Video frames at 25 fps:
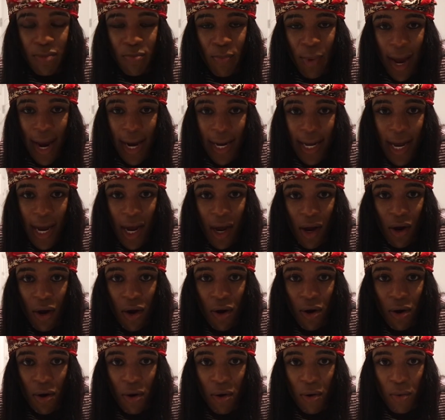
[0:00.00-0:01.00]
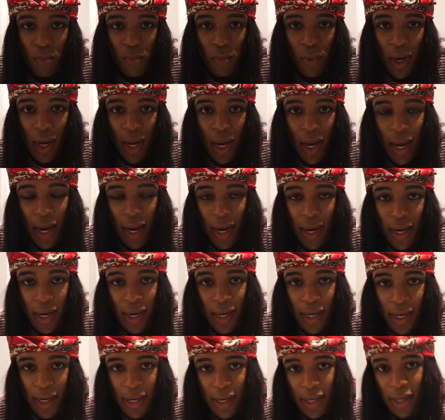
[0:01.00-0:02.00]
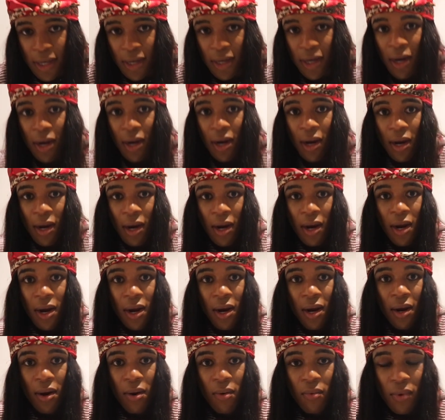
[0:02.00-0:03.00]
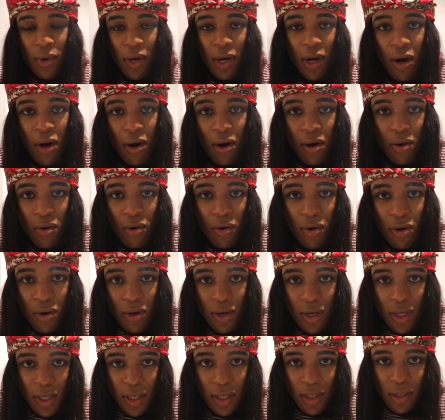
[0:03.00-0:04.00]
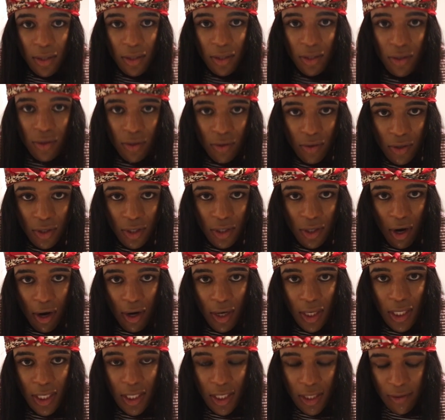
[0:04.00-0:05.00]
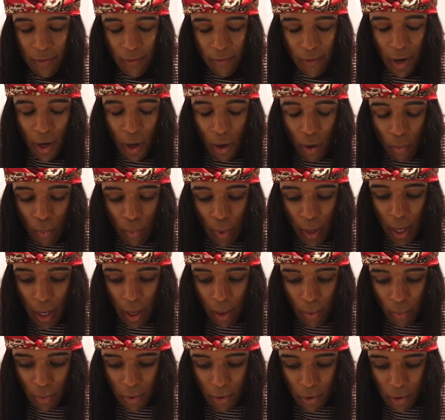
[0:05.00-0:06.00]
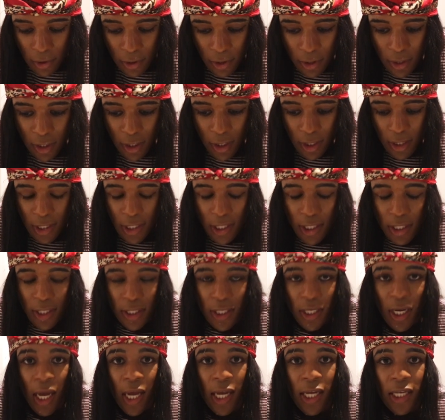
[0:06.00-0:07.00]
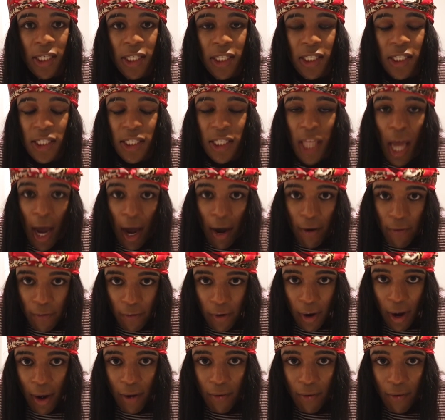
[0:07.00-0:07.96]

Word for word: is back at home, and we are going to start this bell pepper, these stuffed